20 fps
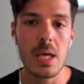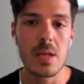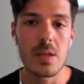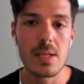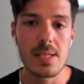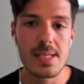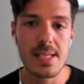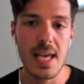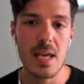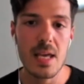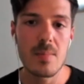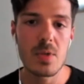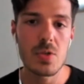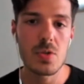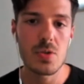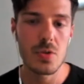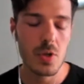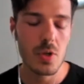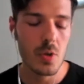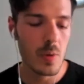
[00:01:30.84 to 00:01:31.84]
The same is
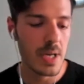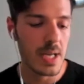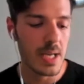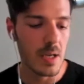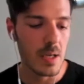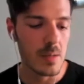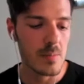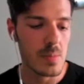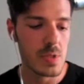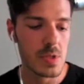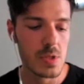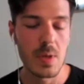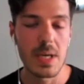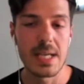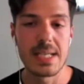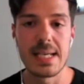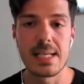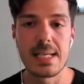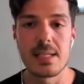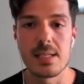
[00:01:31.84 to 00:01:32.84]
true when it comes to
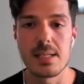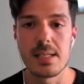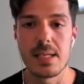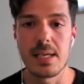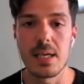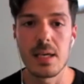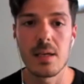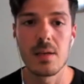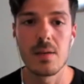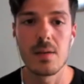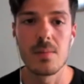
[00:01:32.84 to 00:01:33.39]
identity.